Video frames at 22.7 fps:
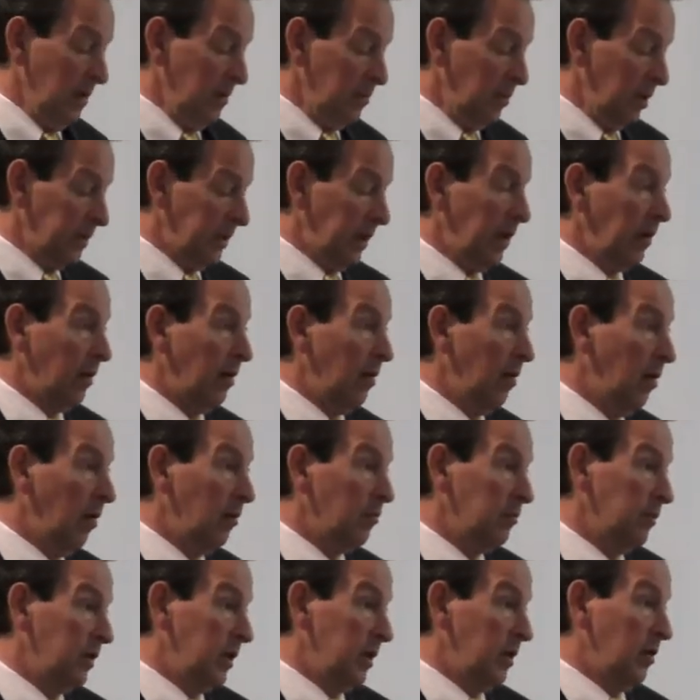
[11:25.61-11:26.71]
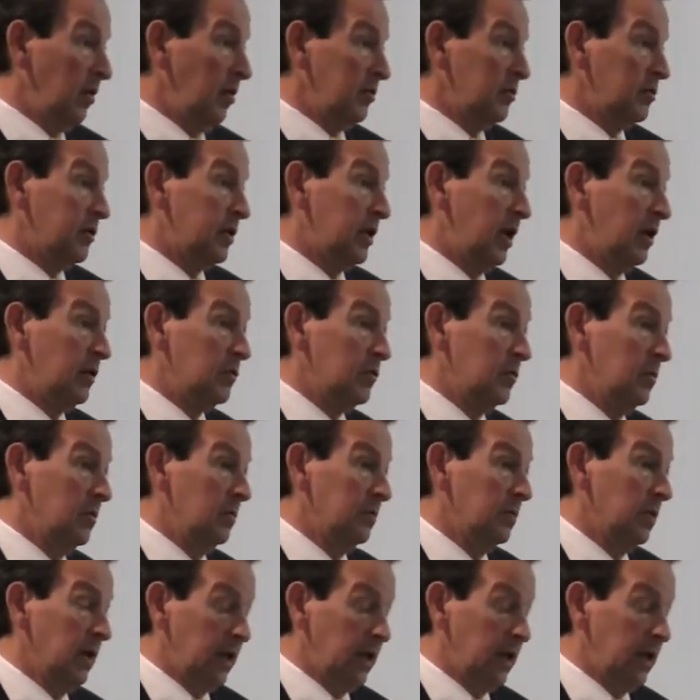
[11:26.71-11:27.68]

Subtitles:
But they are all reading on schedule,